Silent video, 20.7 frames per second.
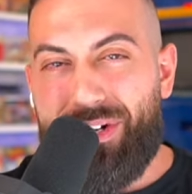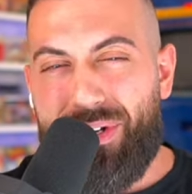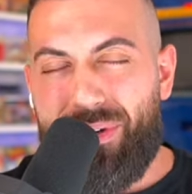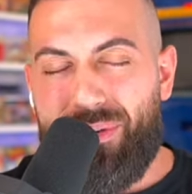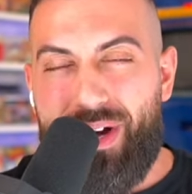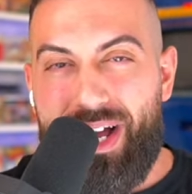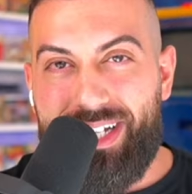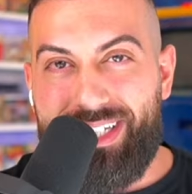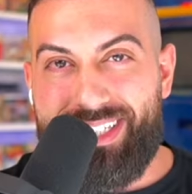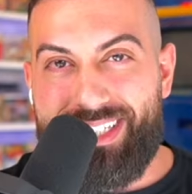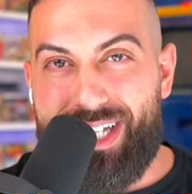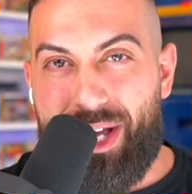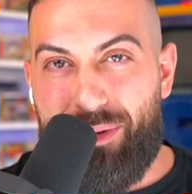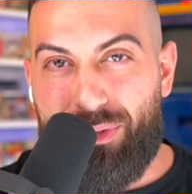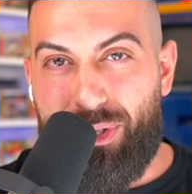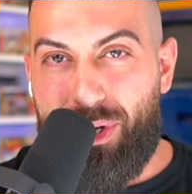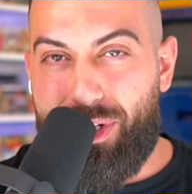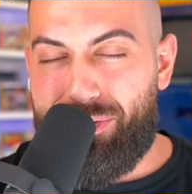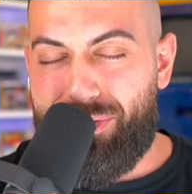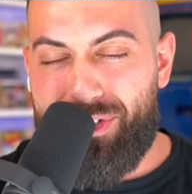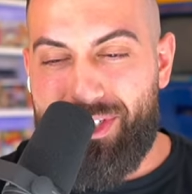I don't know why I just stopped
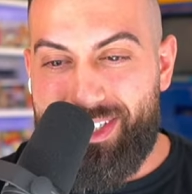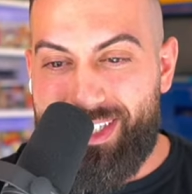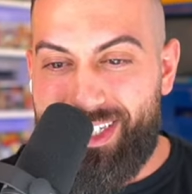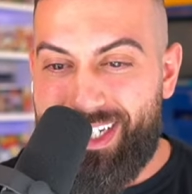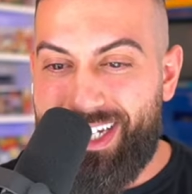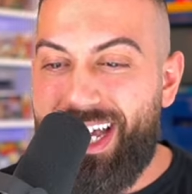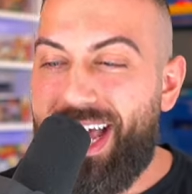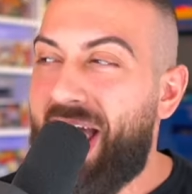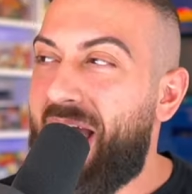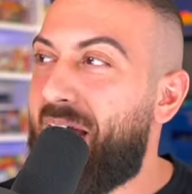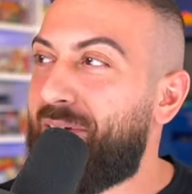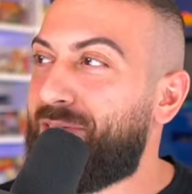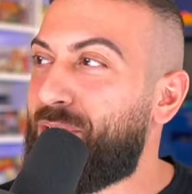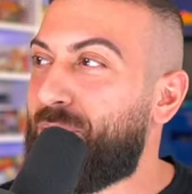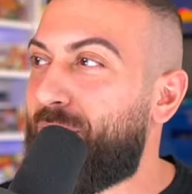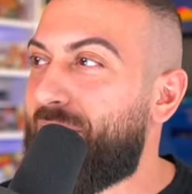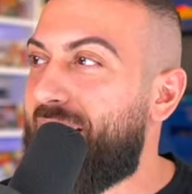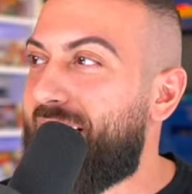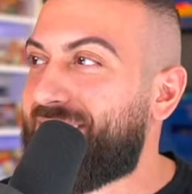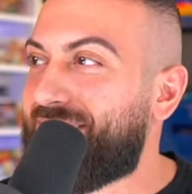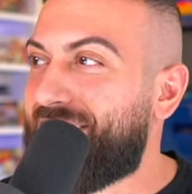talking for a second. If you
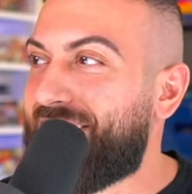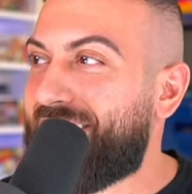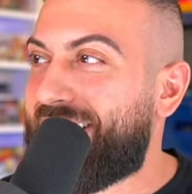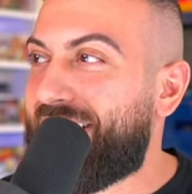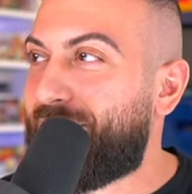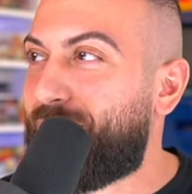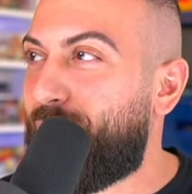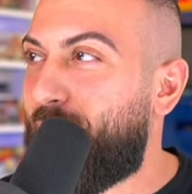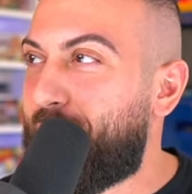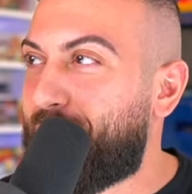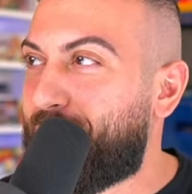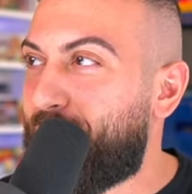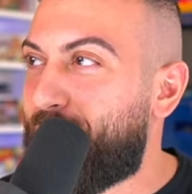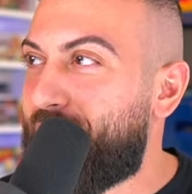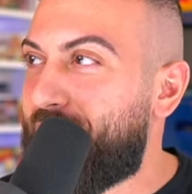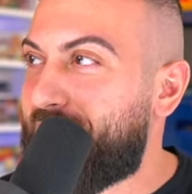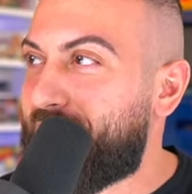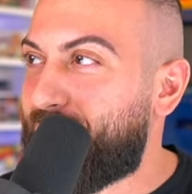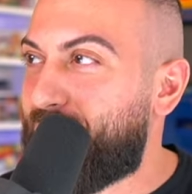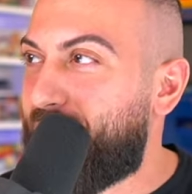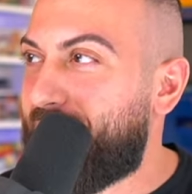want to enter the giveaway for
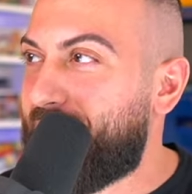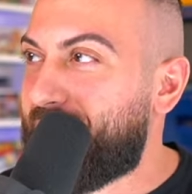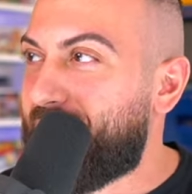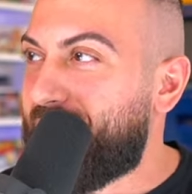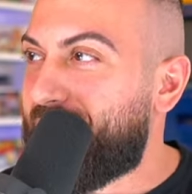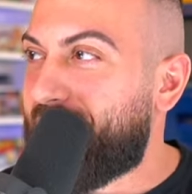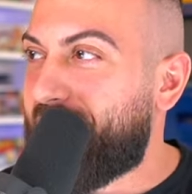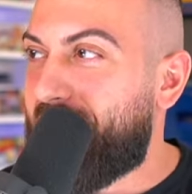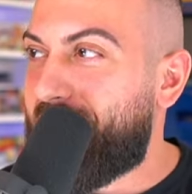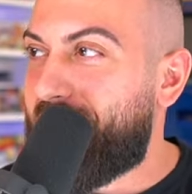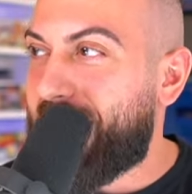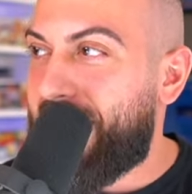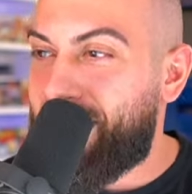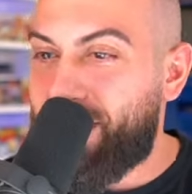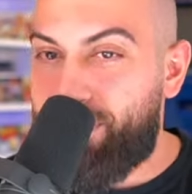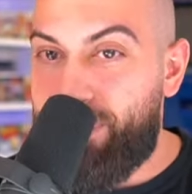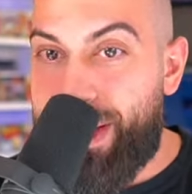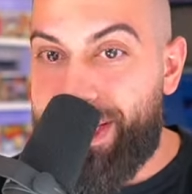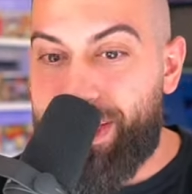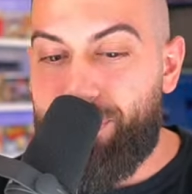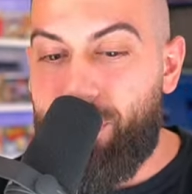this one, I think I
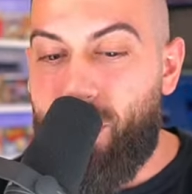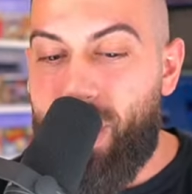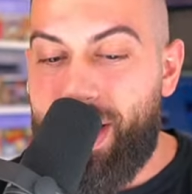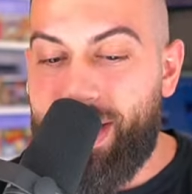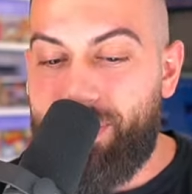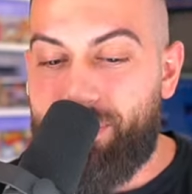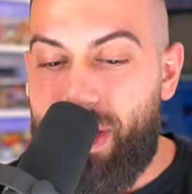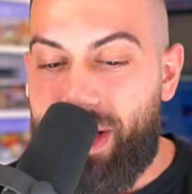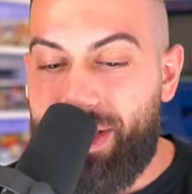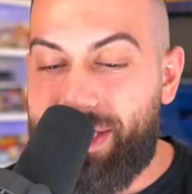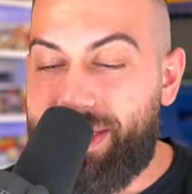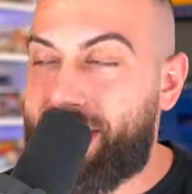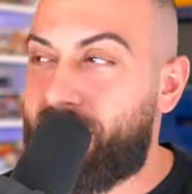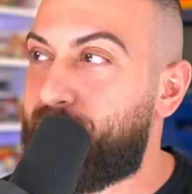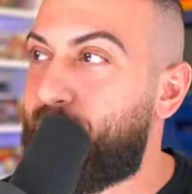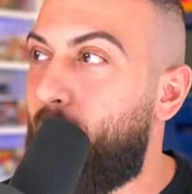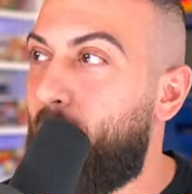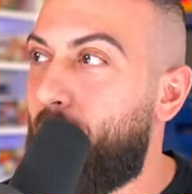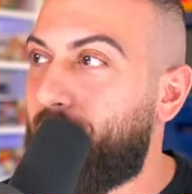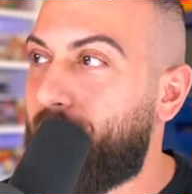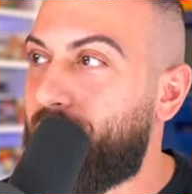was mesmerized by the
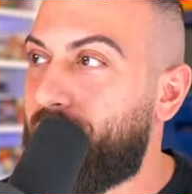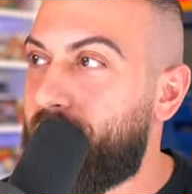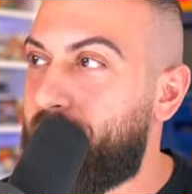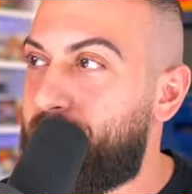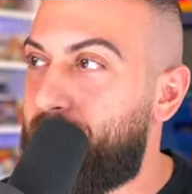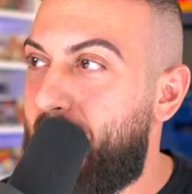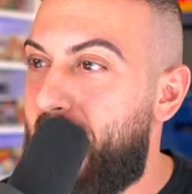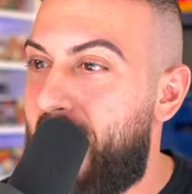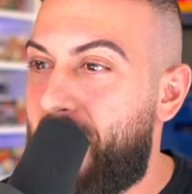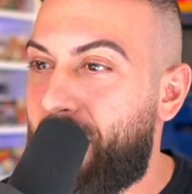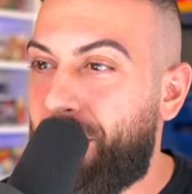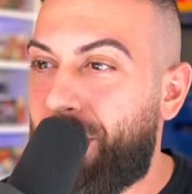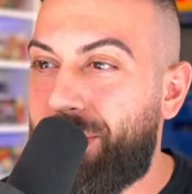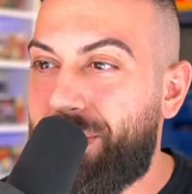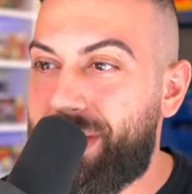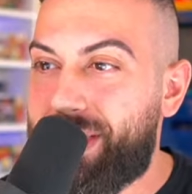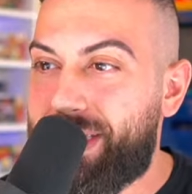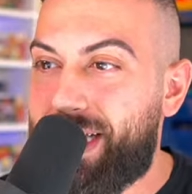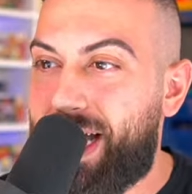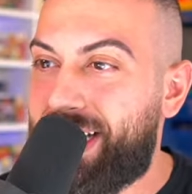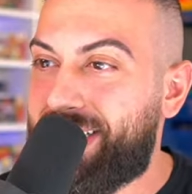sparkly pattern on
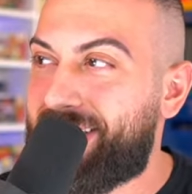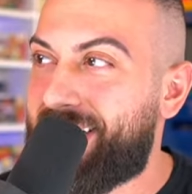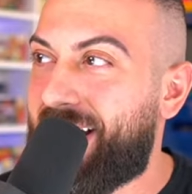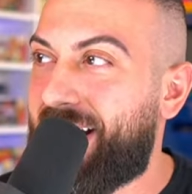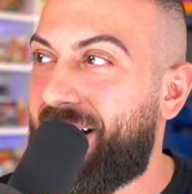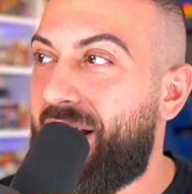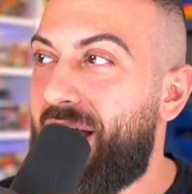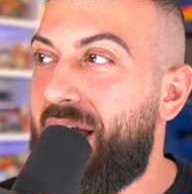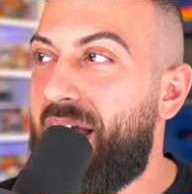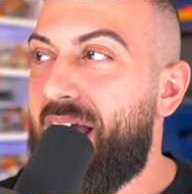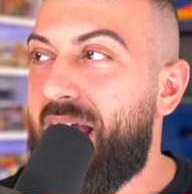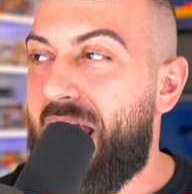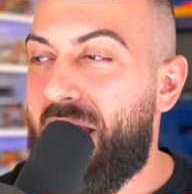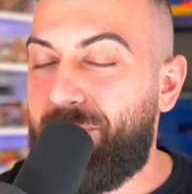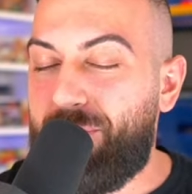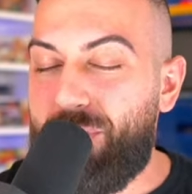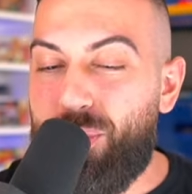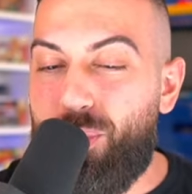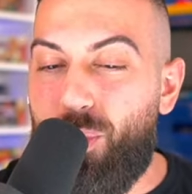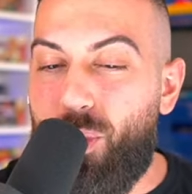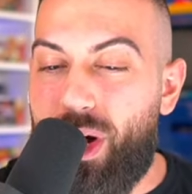the sides there.
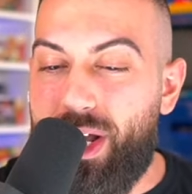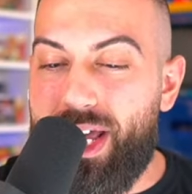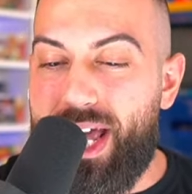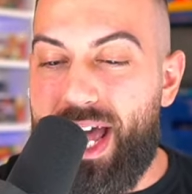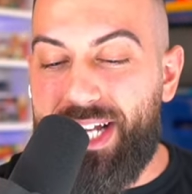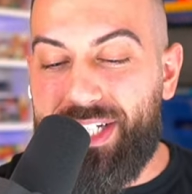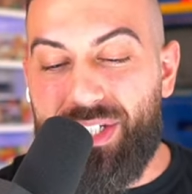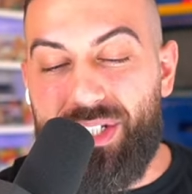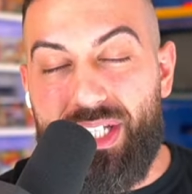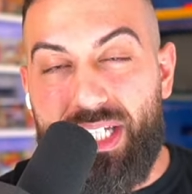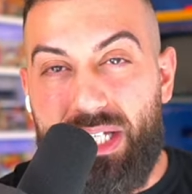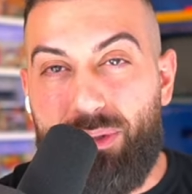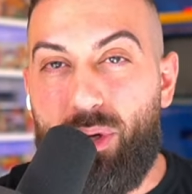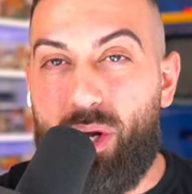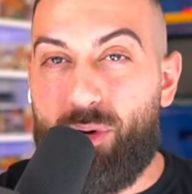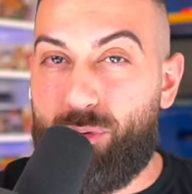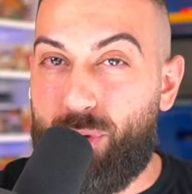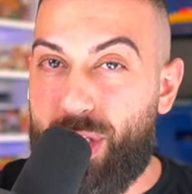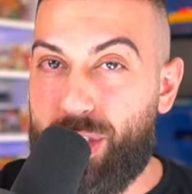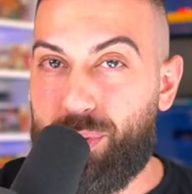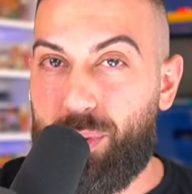If you want to enter the giveaway
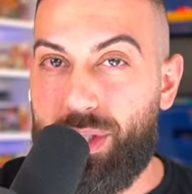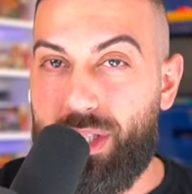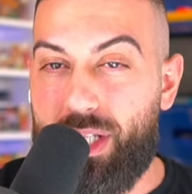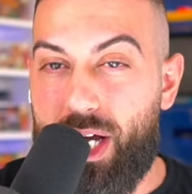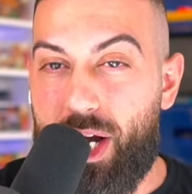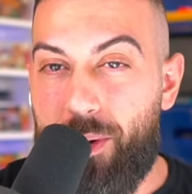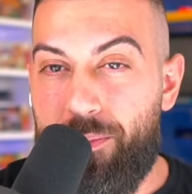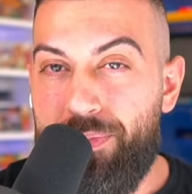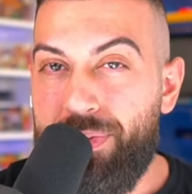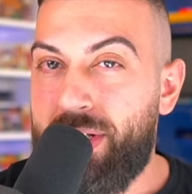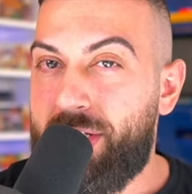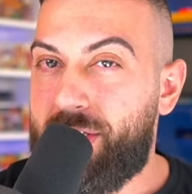for this one, though,